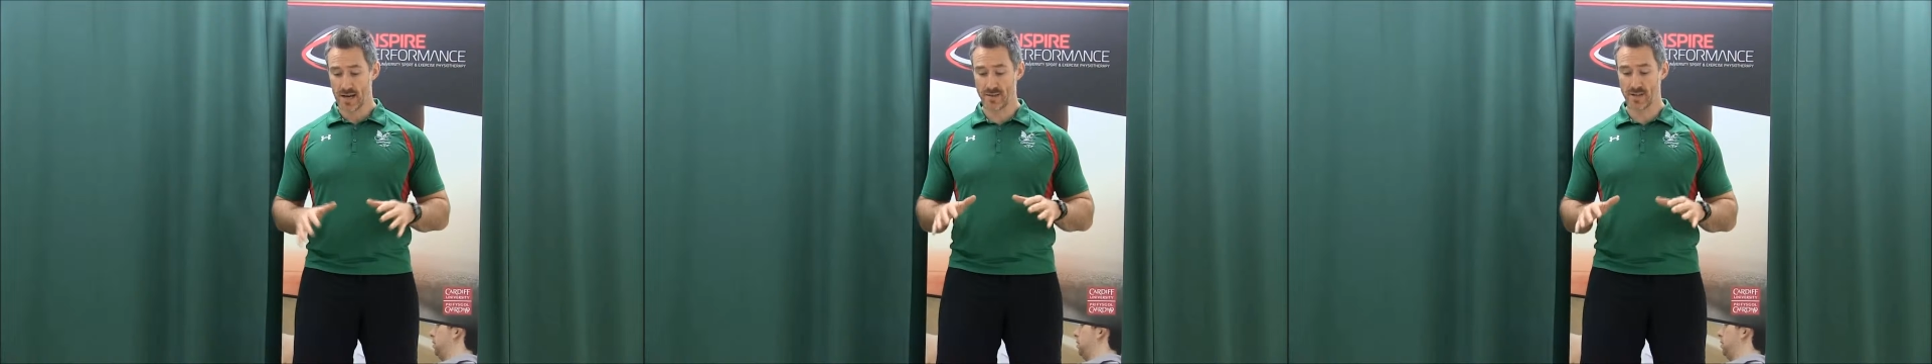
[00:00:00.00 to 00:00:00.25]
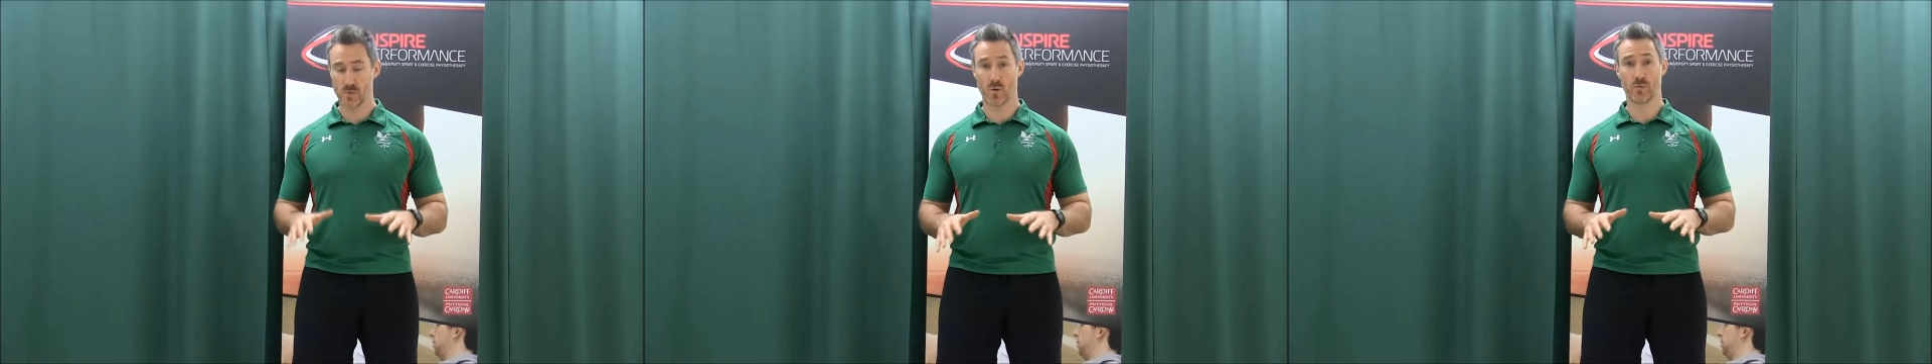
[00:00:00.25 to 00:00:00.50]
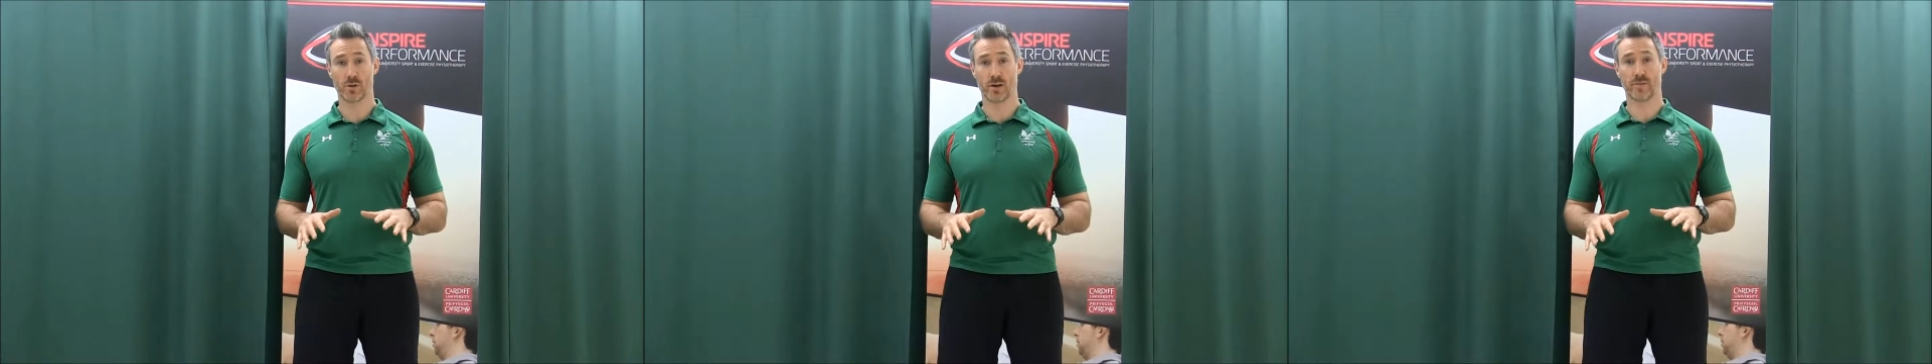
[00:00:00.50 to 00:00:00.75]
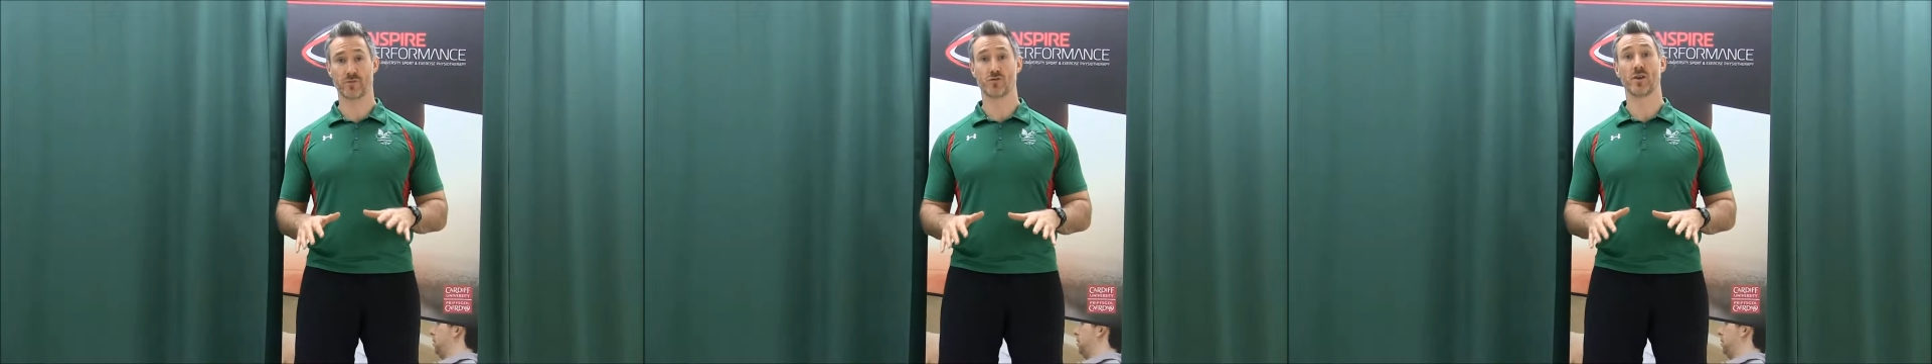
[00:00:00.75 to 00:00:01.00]
And this is what we're
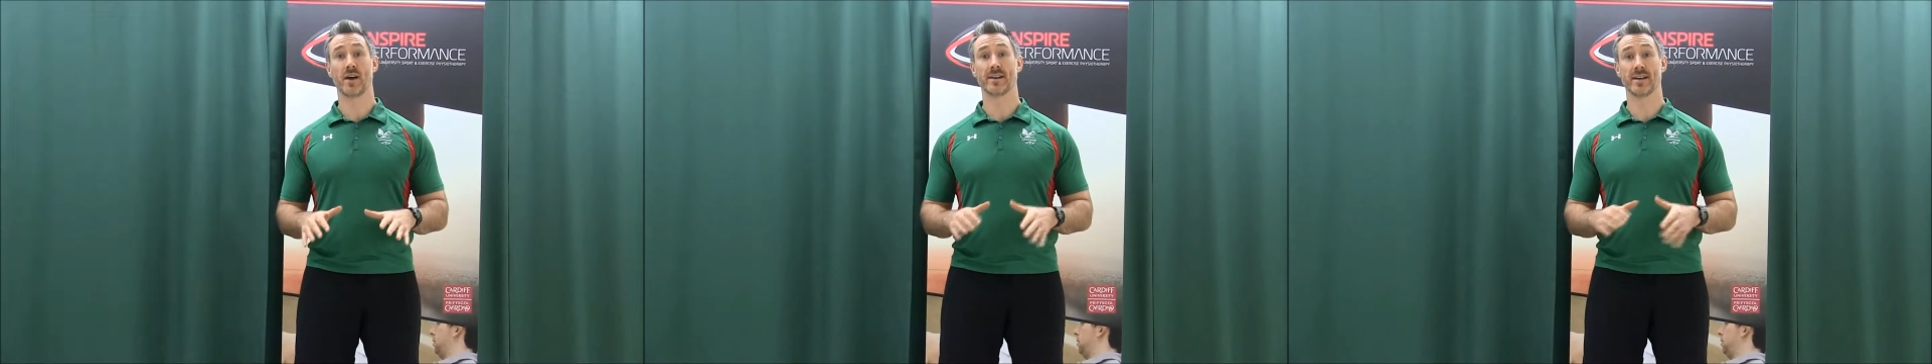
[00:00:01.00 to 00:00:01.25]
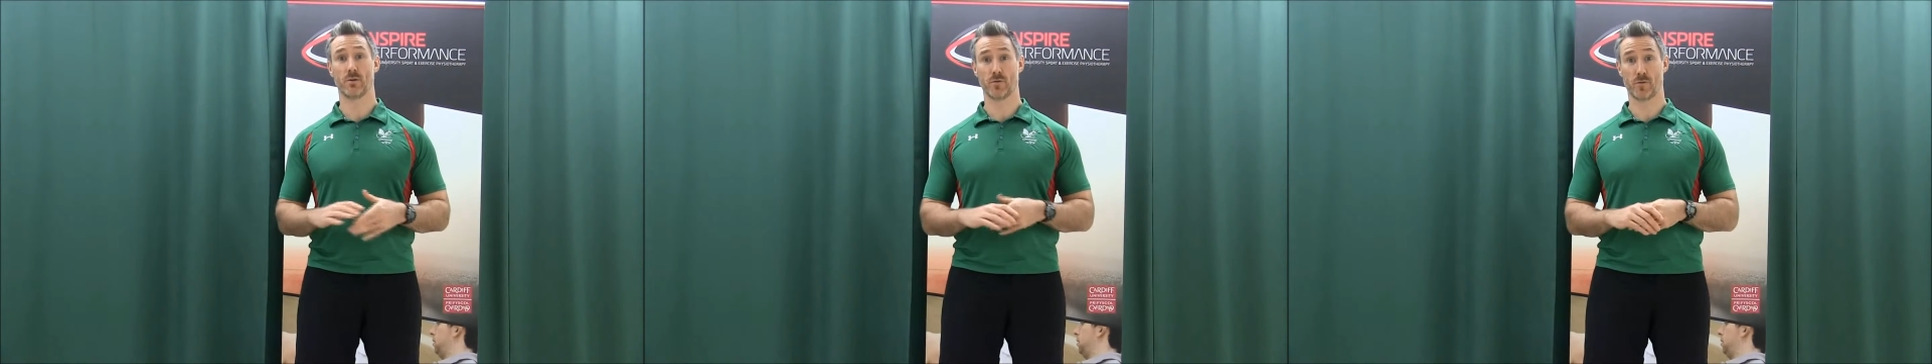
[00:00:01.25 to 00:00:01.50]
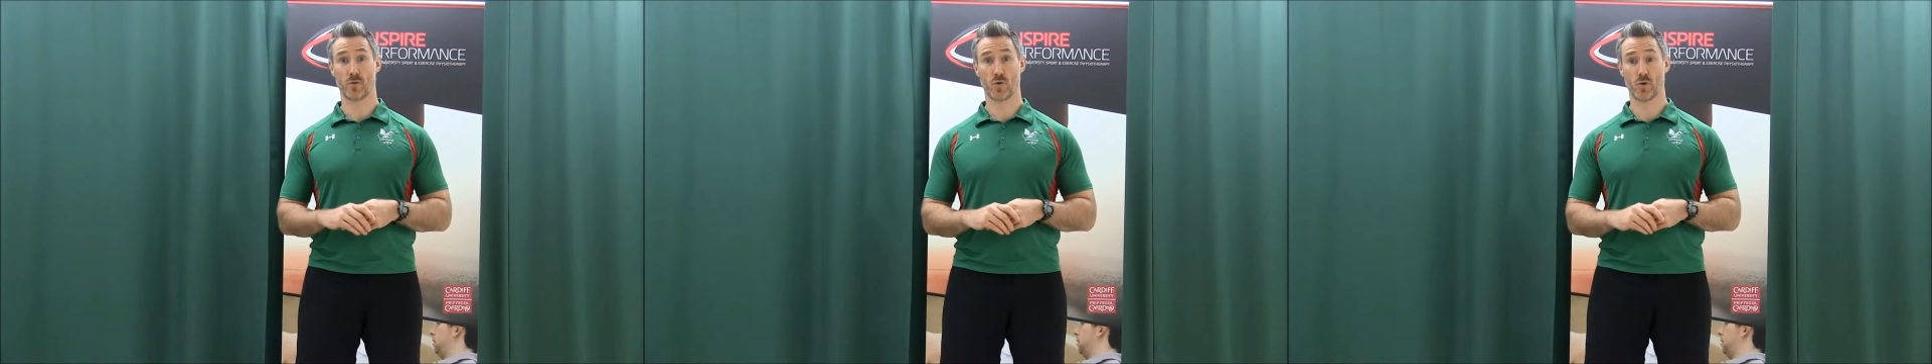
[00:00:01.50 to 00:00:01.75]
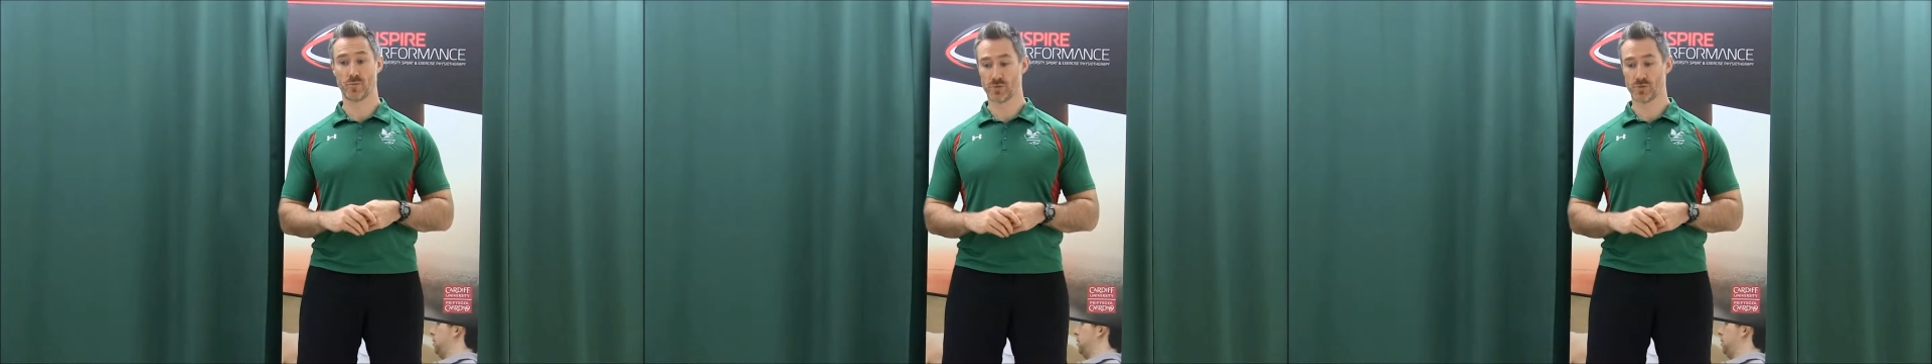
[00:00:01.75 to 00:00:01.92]
going to have a try now on the floor.